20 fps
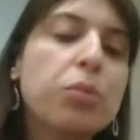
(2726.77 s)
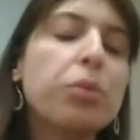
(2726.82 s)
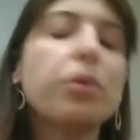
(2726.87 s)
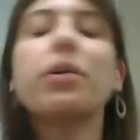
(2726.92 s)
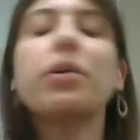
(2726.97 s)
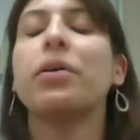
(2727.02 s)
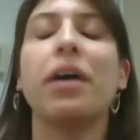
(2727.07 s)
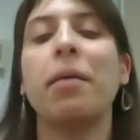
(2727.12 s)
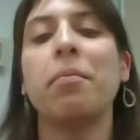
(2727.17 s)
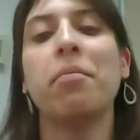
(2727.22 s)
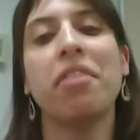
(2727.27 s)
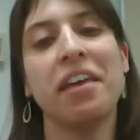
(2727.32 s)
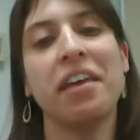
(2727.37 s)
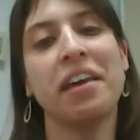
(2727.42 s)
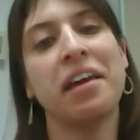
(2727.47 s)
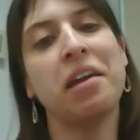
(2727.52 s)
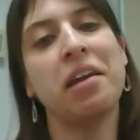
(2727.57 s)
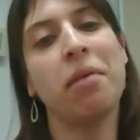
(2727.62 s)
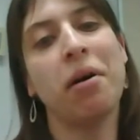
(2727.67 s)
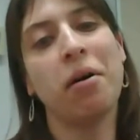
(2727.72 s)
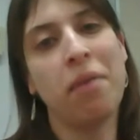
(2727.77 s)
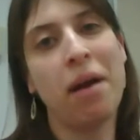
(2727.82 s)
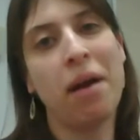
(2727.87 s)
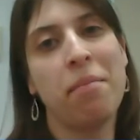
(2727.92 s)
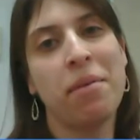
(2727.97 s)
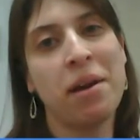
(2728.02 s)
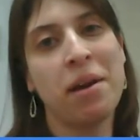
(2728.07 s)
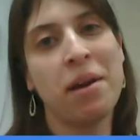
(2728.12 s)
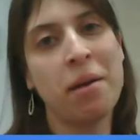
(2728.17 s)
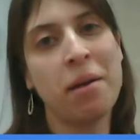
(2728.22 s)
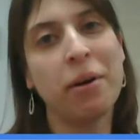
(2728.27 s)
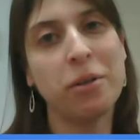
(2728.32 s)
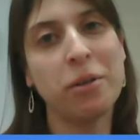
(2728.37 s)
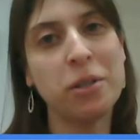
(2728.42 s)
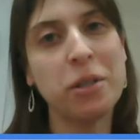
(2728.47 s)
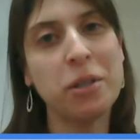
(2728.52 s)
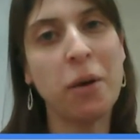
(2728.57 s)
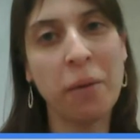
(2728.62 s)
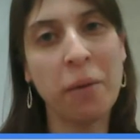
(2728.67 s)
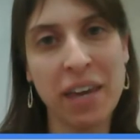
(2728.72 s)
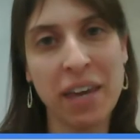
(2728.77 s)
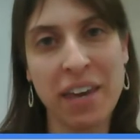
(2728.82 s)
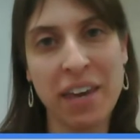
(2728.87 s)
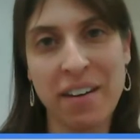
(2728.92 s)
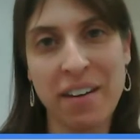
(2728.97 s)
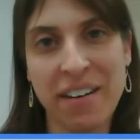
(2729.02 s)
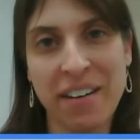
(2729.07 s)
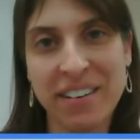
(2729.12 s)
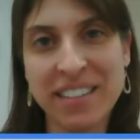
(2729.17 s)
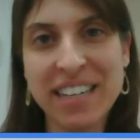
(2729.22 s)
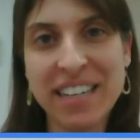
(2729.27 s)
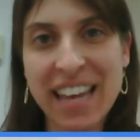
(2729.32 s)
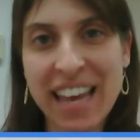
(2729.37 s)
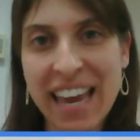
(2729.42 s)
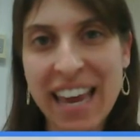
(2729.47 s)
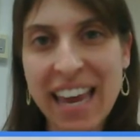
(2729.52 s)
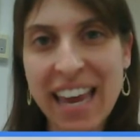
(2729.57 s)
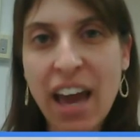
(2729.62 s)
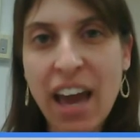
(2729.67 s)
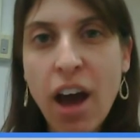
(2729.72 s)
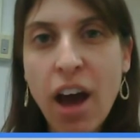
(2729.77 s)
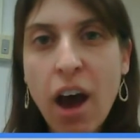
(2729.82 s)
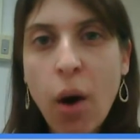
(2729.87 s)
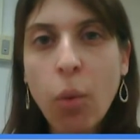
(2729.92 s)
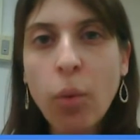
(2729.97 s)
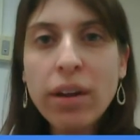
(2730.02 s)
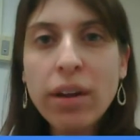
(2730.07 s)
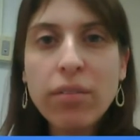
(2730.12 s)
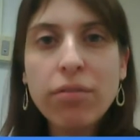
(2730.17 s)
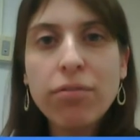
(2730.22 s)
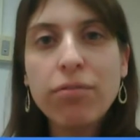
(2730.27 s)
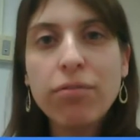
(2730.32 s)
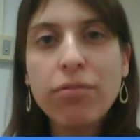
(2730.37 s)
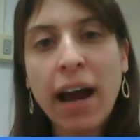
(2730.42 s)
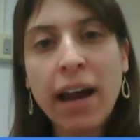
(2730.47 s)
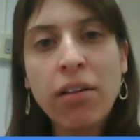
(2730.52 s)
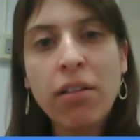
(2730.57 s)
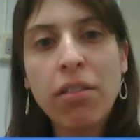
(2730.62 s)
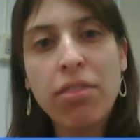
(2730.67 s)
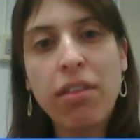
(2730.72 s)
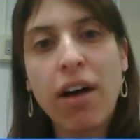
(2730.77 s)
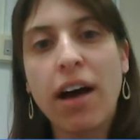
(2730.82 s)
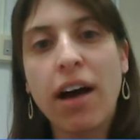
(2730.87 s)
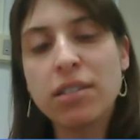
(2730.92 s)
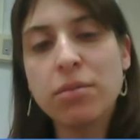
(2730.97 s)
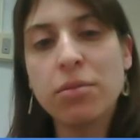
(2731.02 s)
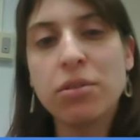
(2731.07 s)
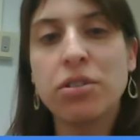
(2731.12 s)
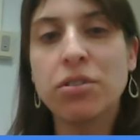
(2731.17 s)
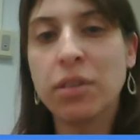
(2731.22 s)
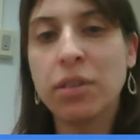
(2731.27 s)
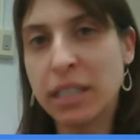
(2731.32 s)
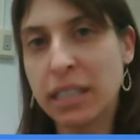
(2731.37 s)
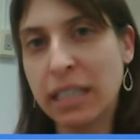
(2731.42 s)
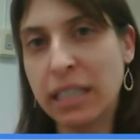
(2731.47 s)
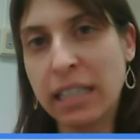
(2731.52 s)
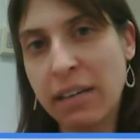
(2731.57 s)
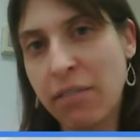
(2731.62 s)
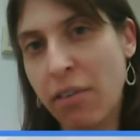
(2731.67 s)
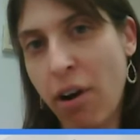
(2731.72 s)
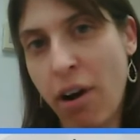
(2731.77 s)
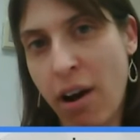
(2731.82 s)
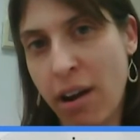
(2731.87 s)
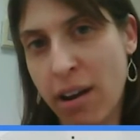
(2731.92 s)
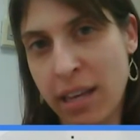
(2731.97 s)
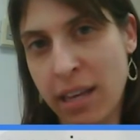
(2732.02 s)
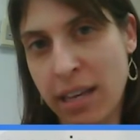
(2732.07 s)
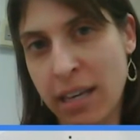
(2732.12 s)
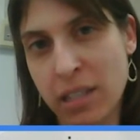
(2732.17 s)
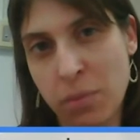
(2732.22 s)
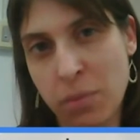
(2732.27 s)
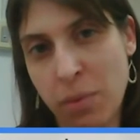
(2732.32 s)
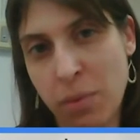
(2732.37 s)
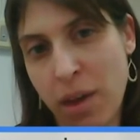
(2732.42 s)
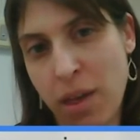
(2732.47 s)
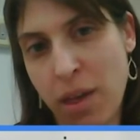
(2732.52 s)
we're thinking about wrapping up our show here today, what final thoughts would you like to leave our audience with